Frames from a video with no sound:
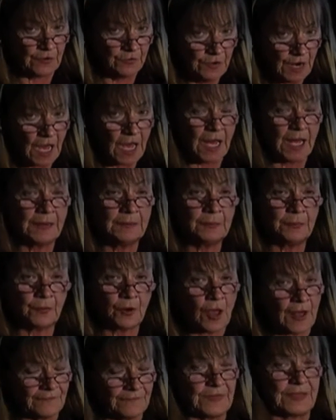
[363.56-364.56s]

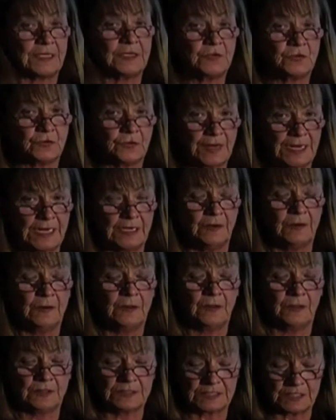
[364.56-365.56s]
nonprofit trade
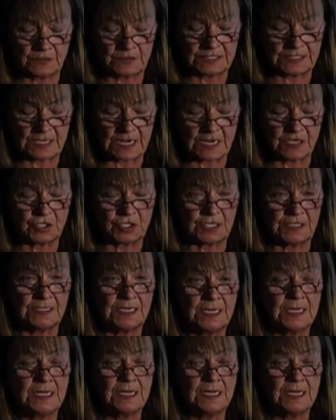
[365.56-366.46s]
association